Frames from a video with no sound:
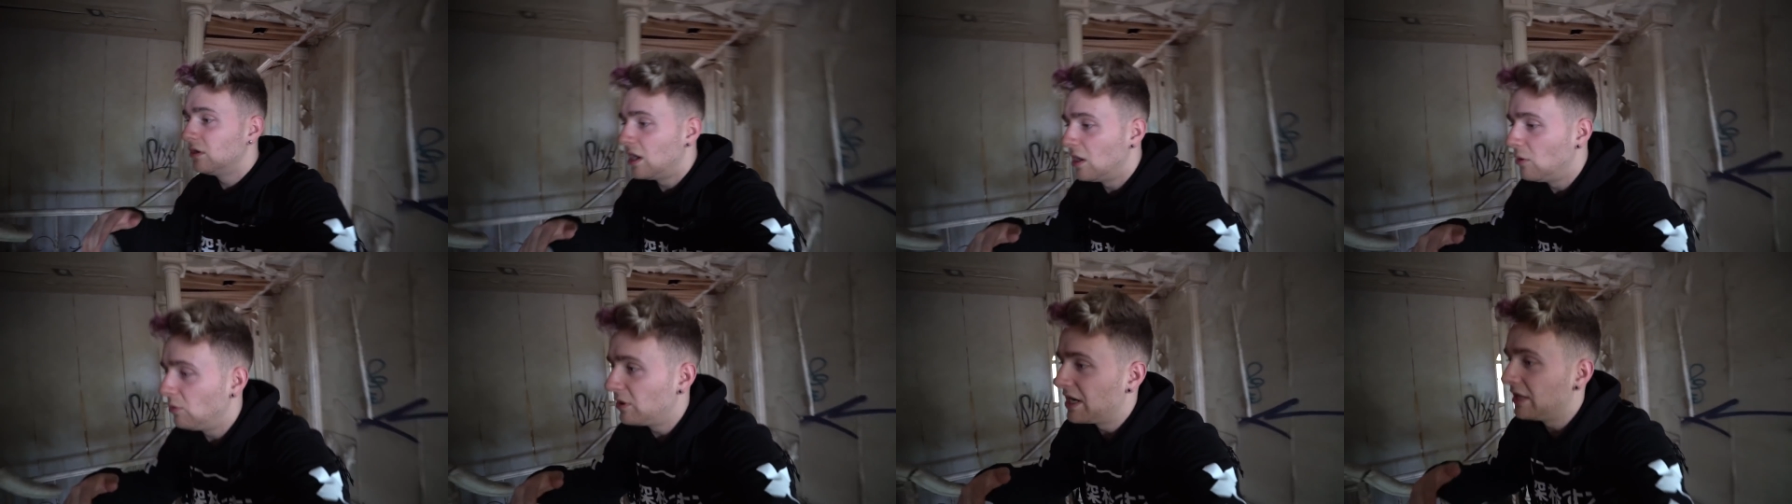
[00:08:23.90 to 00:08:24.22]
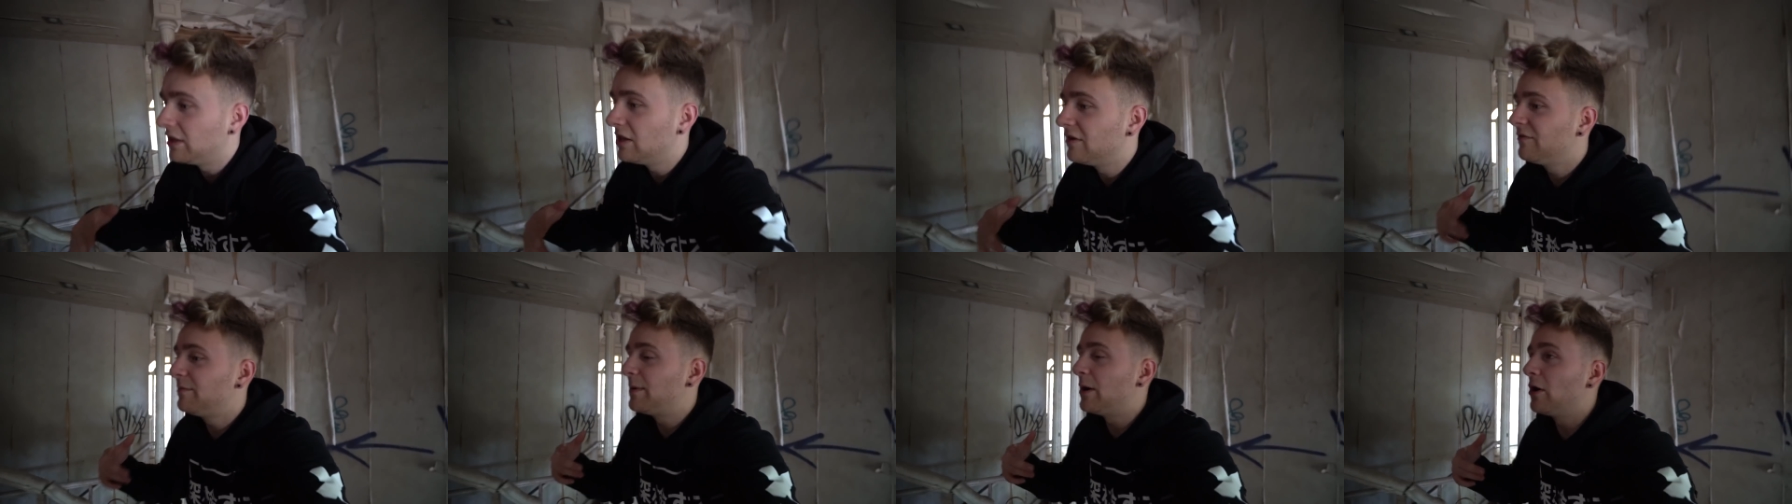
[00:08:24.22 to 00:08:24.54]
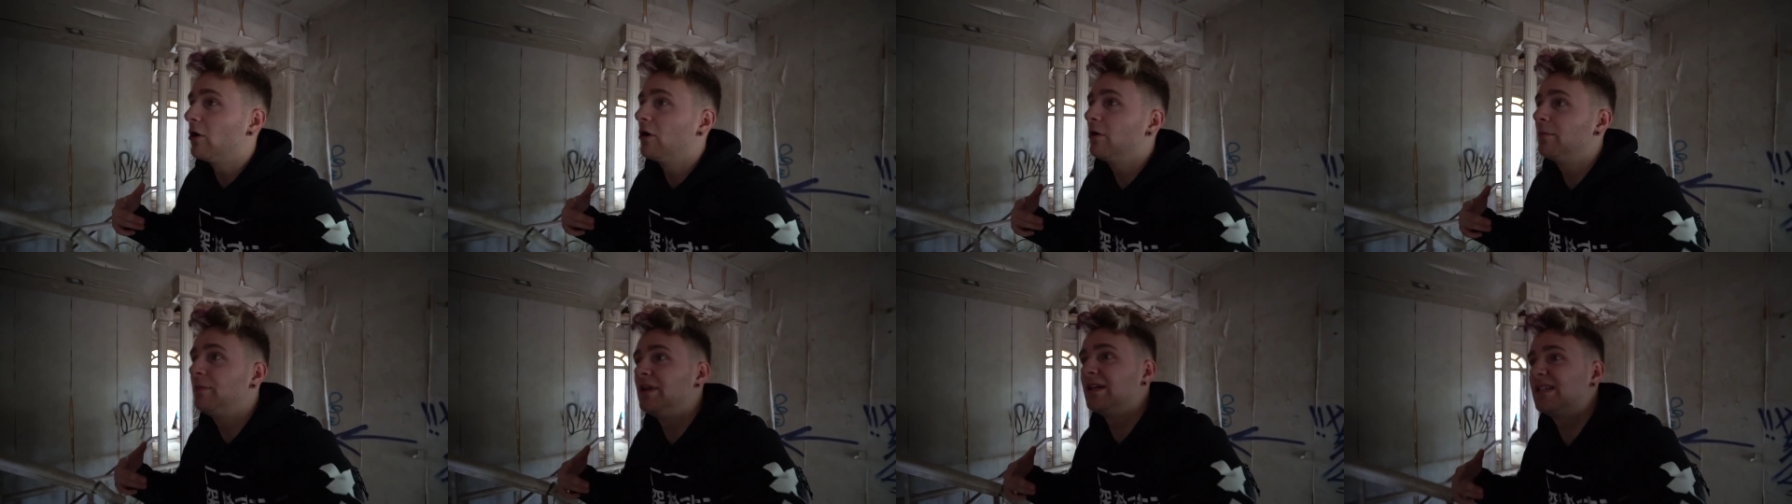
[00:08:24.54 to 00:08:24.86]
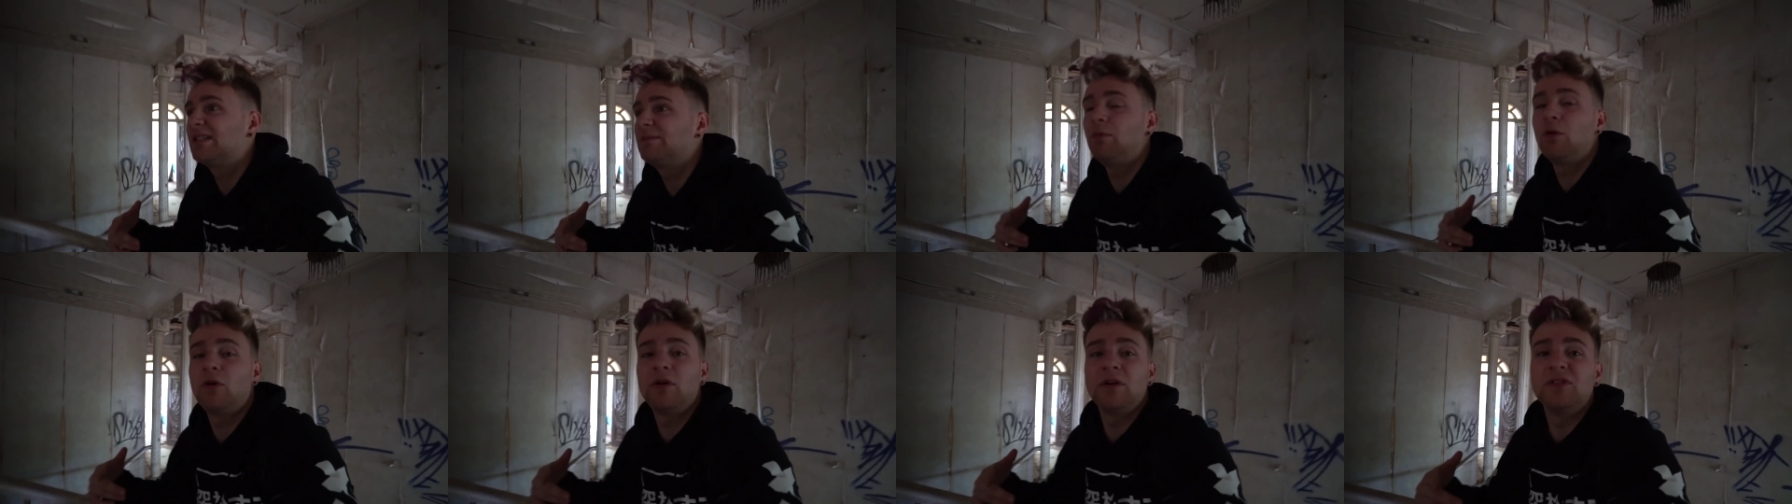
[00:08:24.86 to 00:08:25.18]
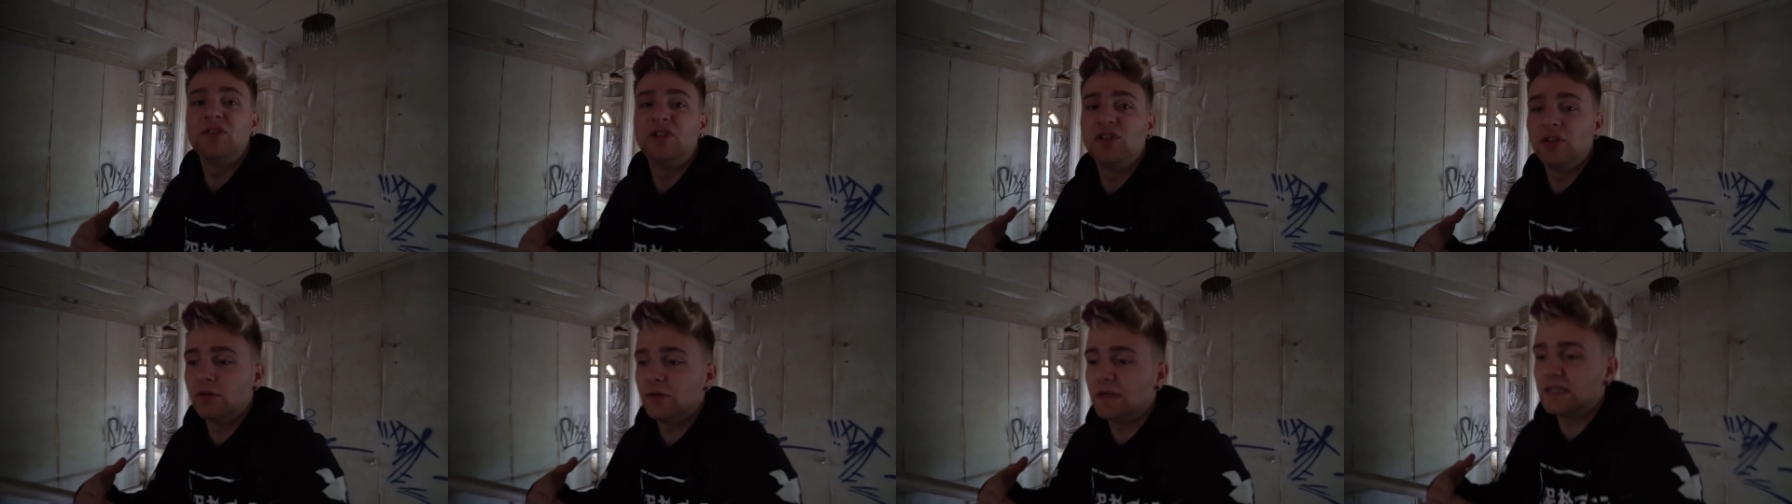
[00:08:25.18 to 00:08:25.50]
What I love about urban
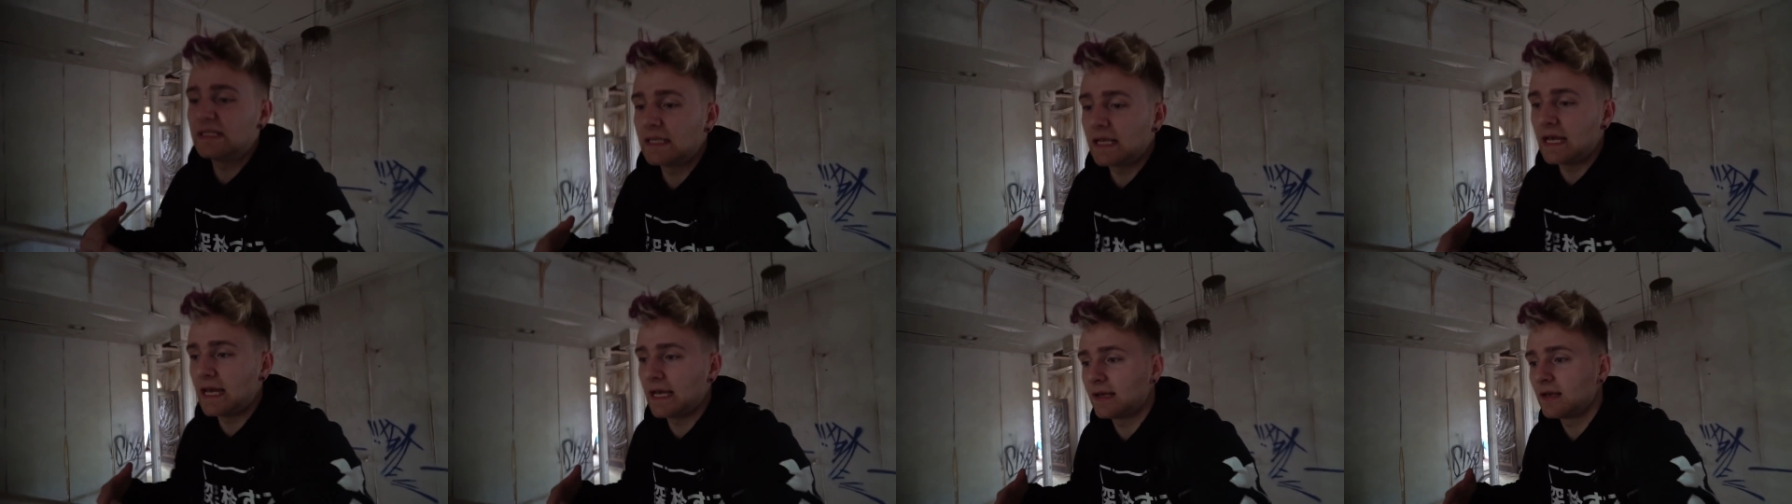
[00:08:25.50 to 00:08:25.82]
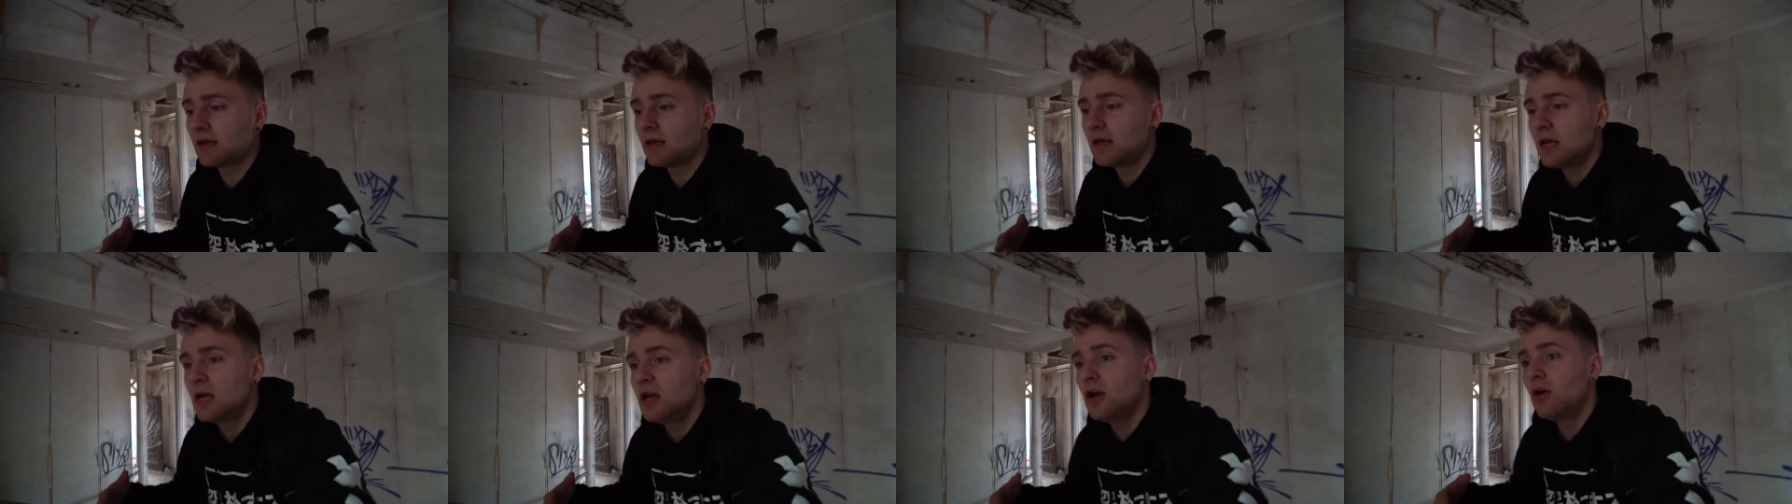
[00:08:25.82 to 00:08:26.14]
exploring too is like